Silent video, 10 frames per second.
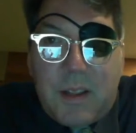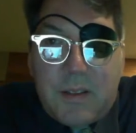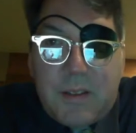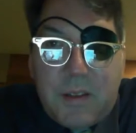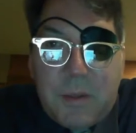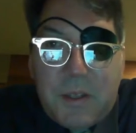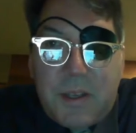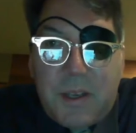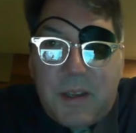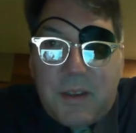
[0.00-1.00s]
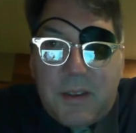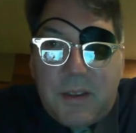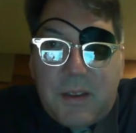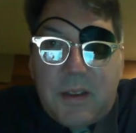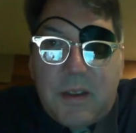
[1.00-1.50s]
accessibility
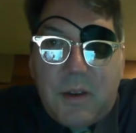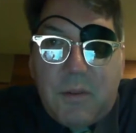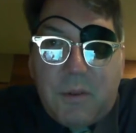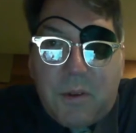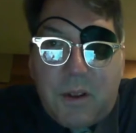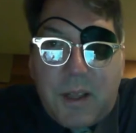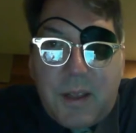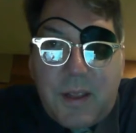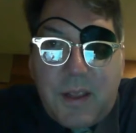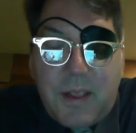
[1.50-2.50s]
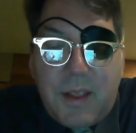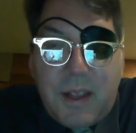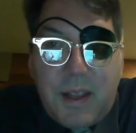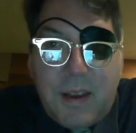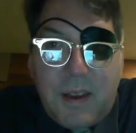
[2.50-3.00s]
overall. I think
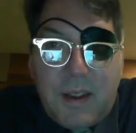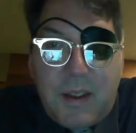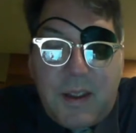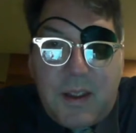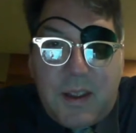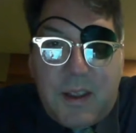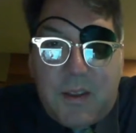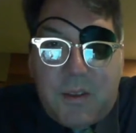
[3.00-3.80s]
that it's